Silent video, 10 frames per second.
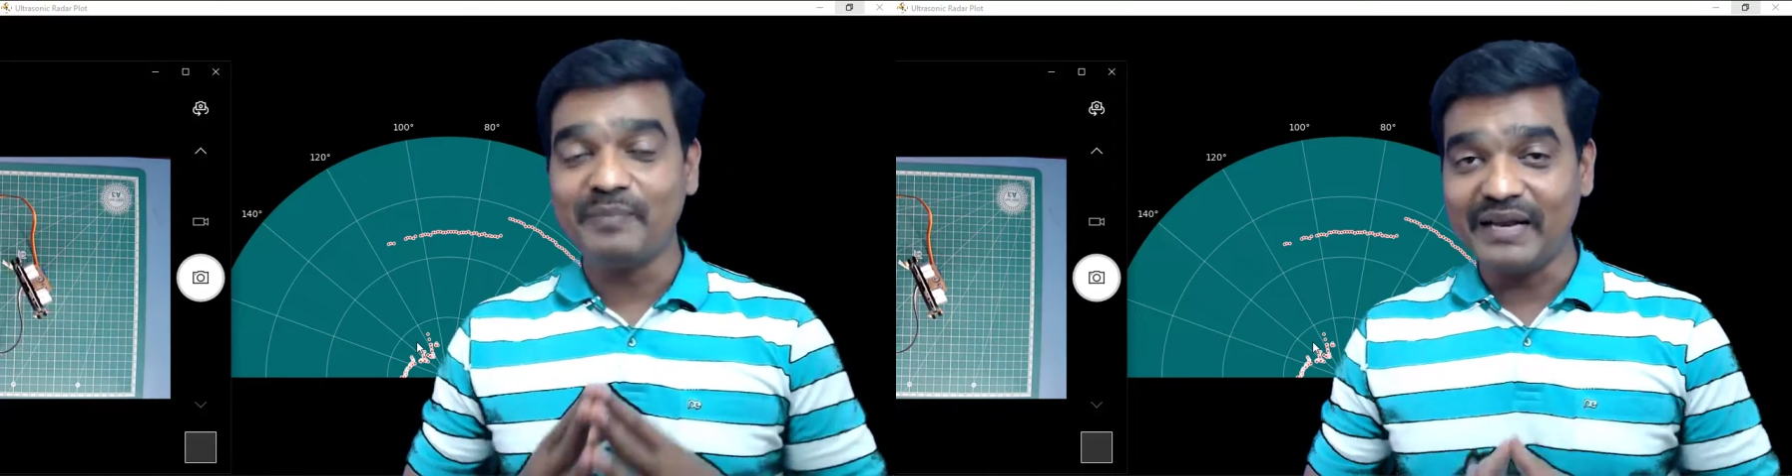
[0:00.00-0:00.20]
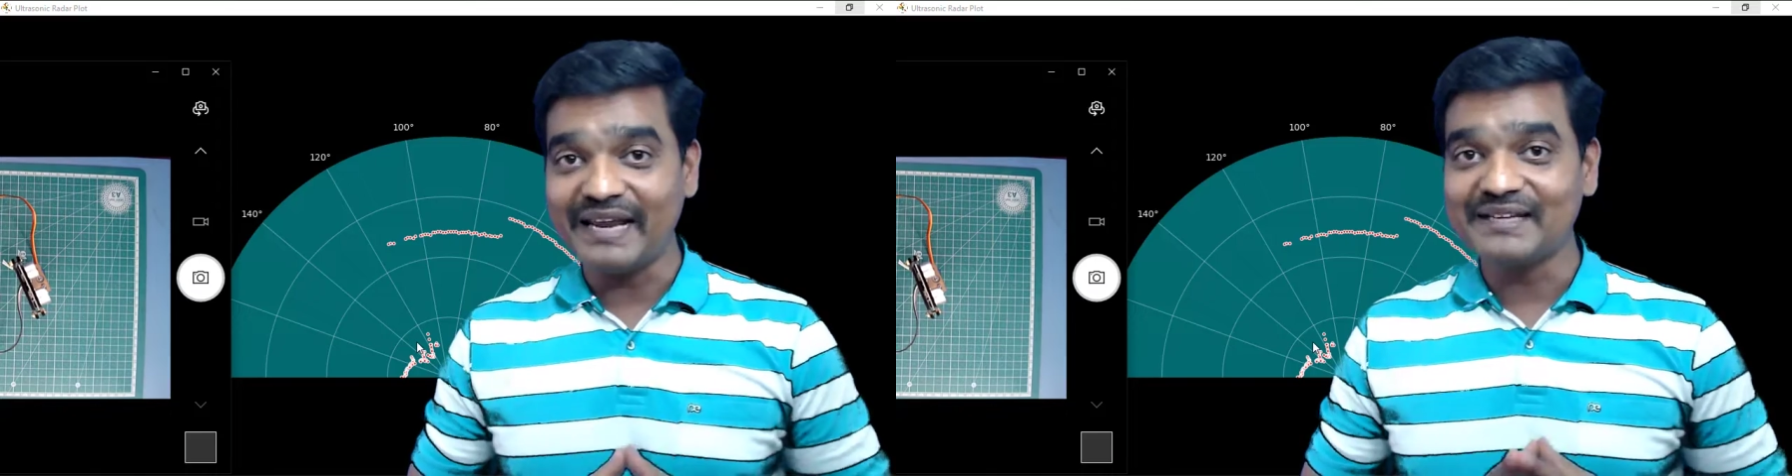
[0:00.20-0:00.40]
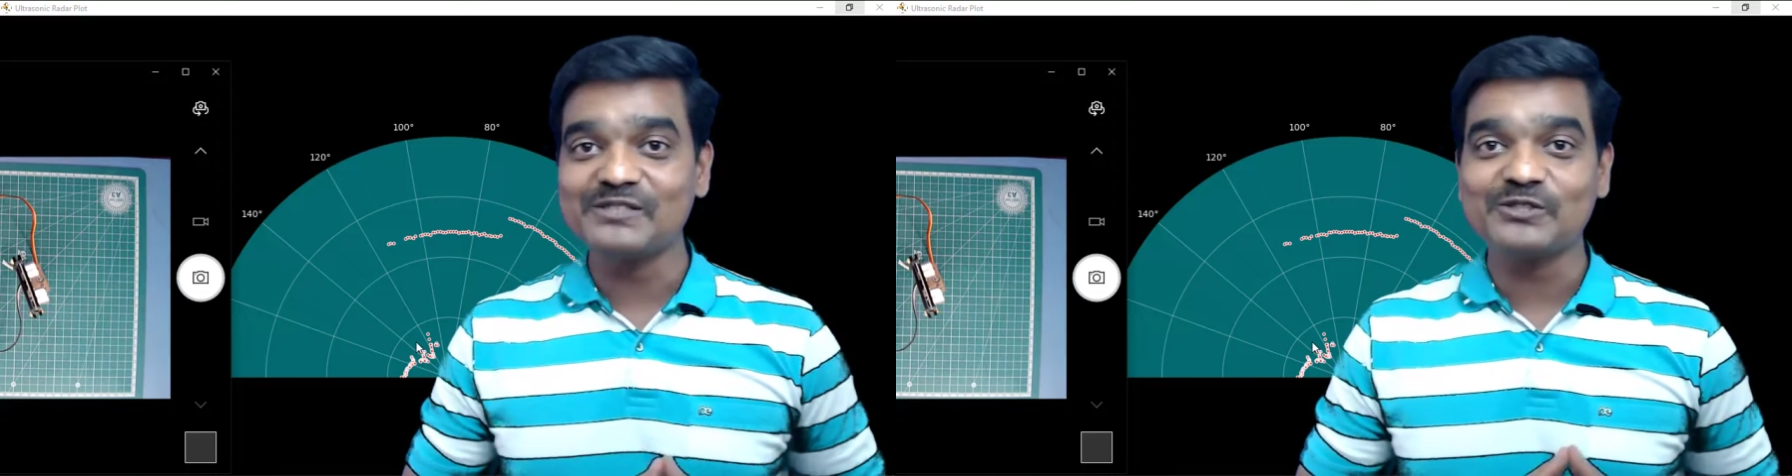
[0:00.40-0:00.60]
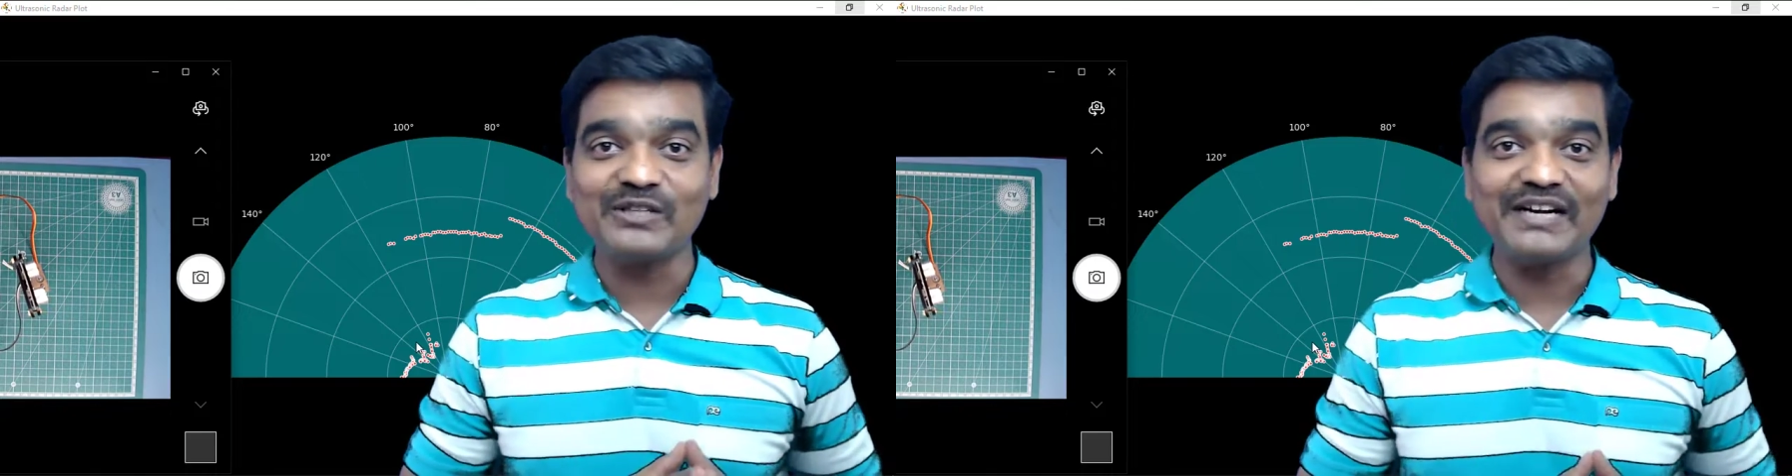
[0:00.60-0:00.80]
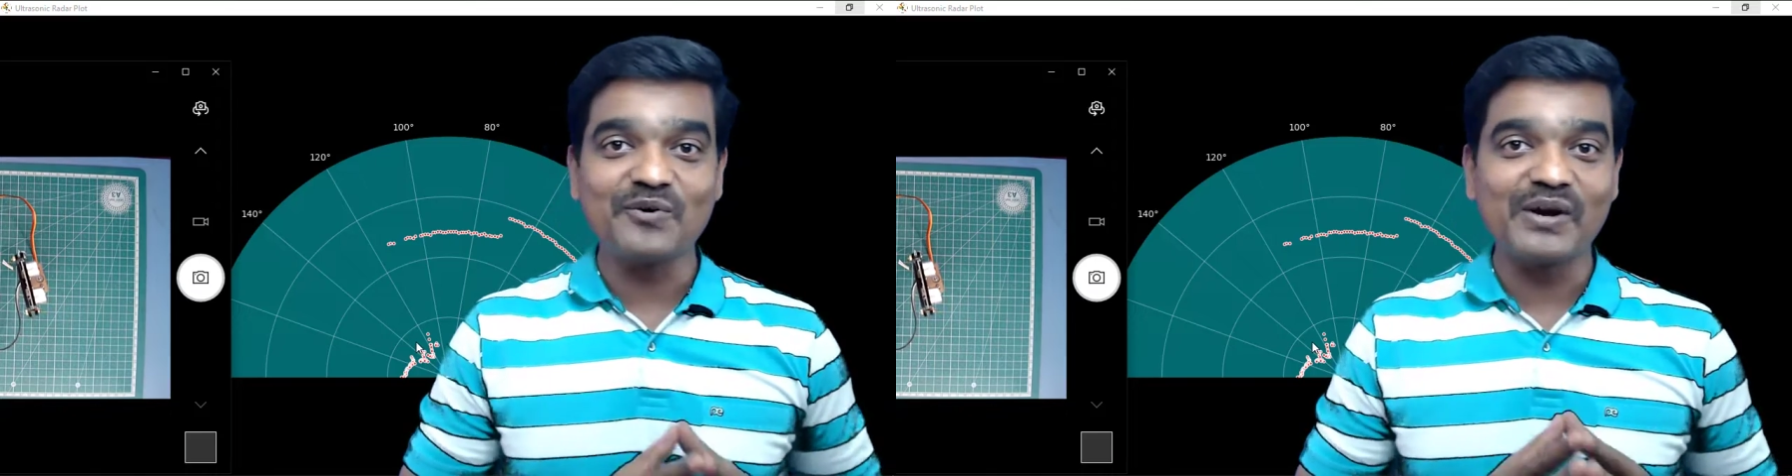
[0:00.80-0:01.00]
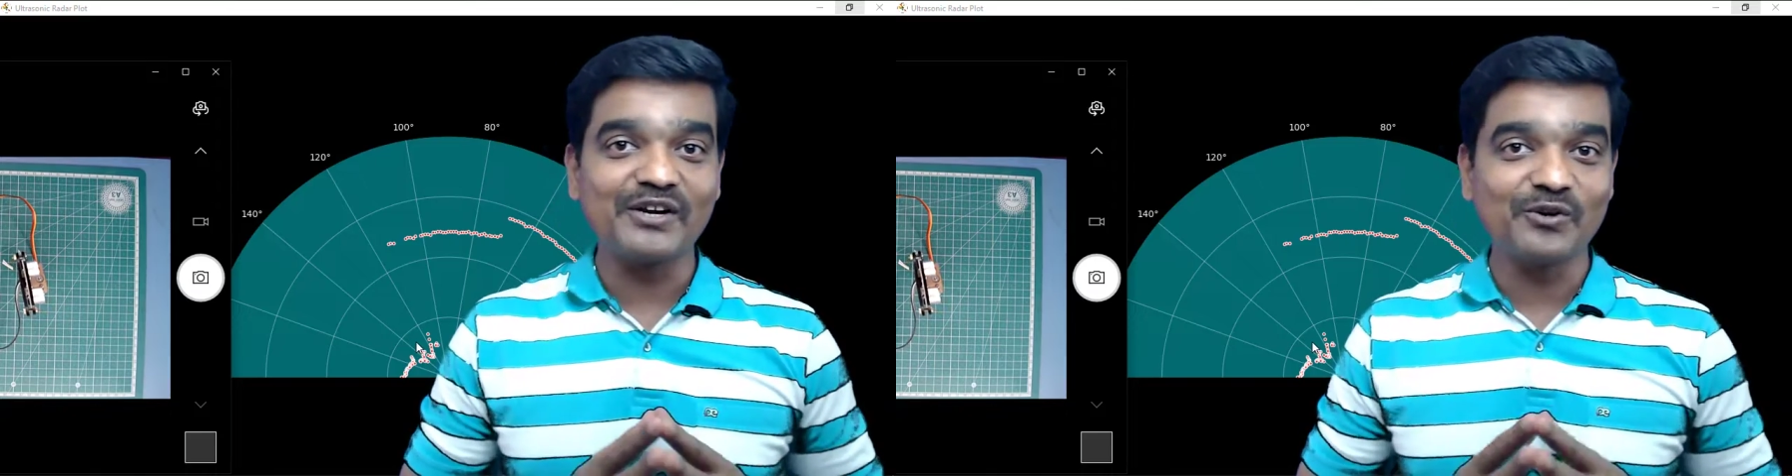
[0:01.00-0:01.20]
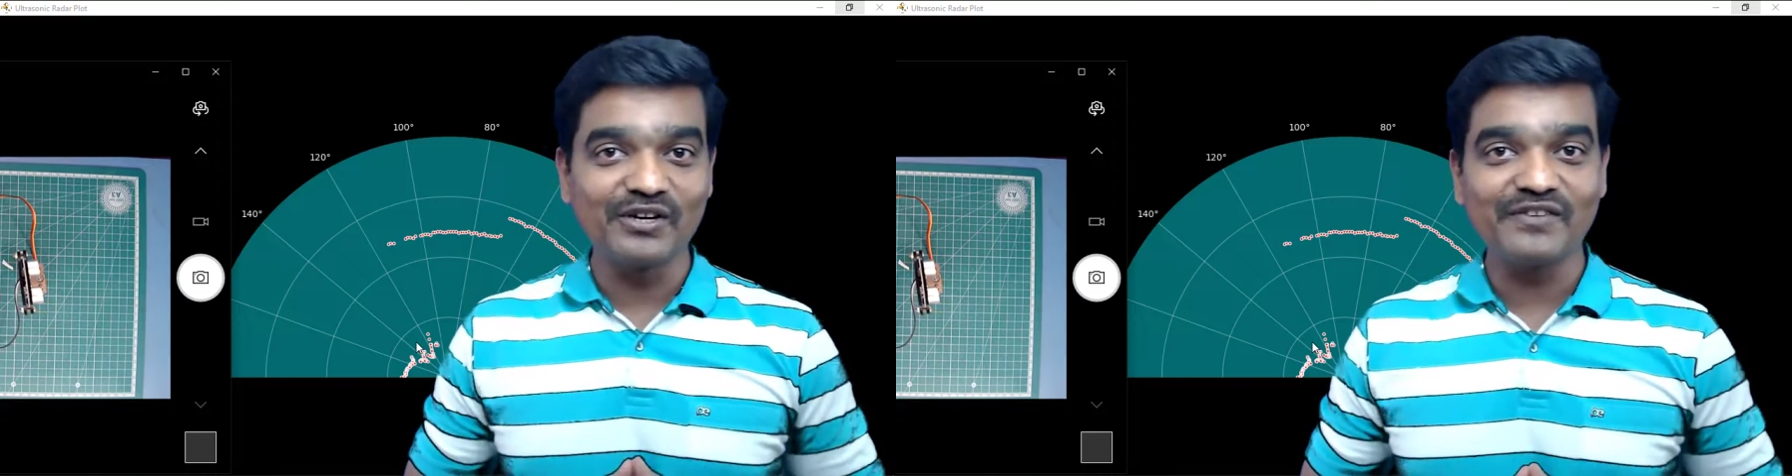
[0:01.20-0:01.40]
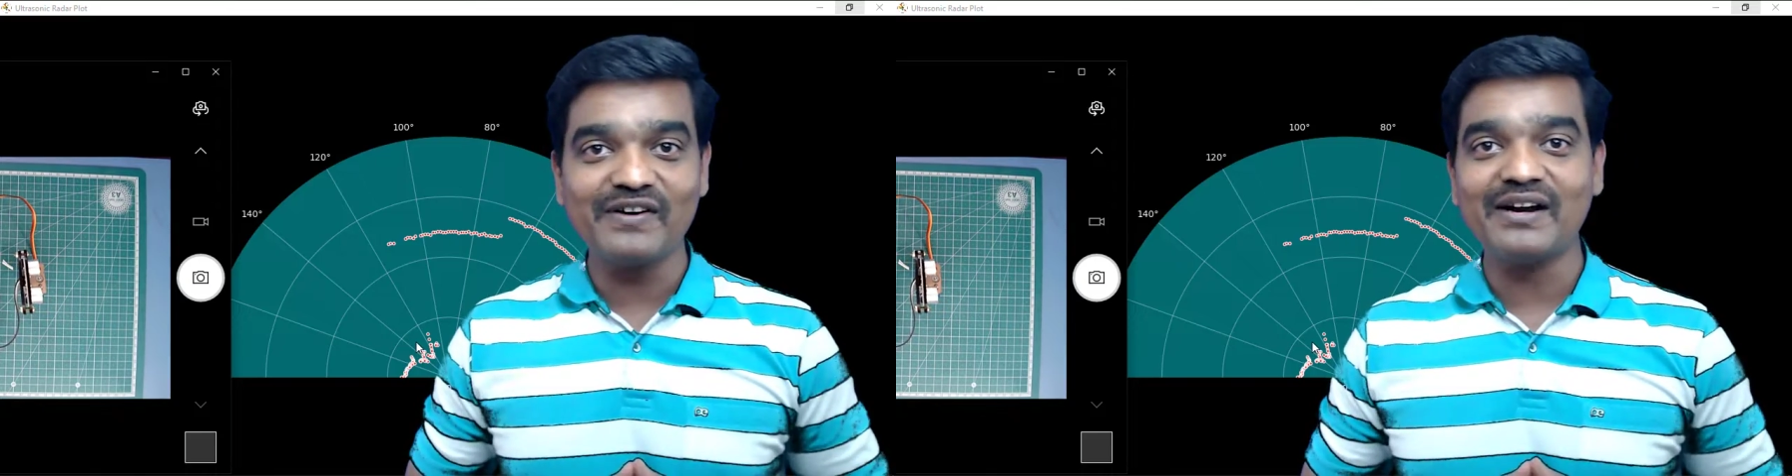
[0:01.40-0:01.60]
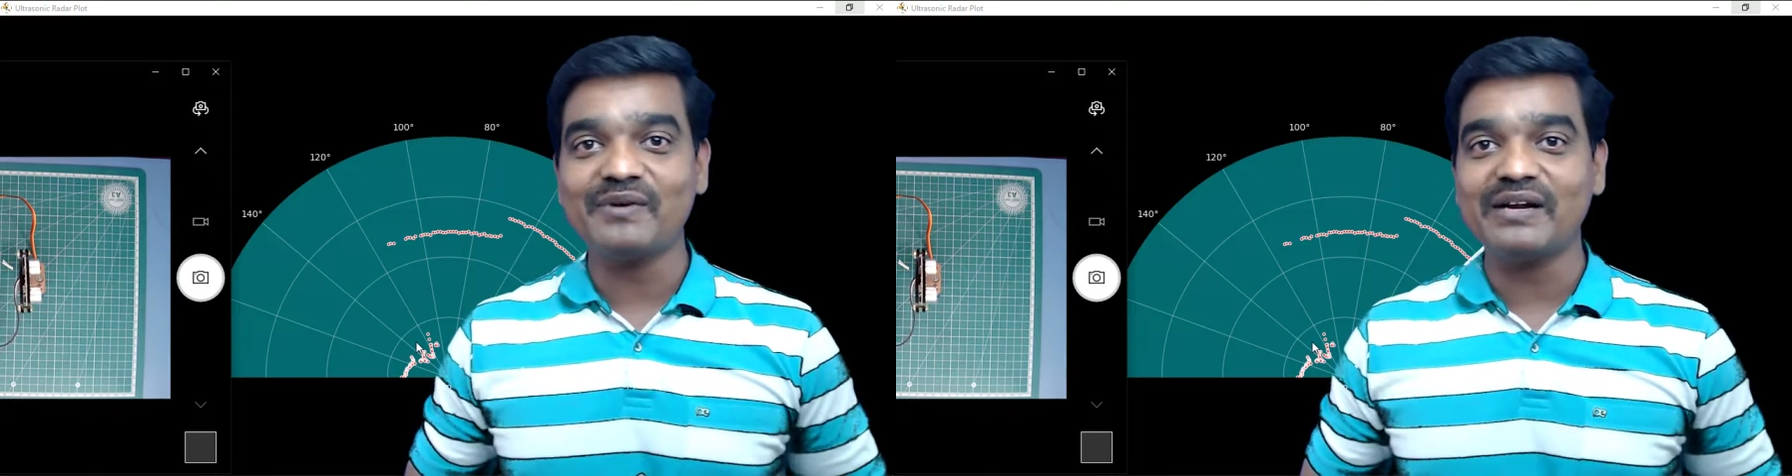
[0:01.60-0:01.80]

bell icon so that you get notified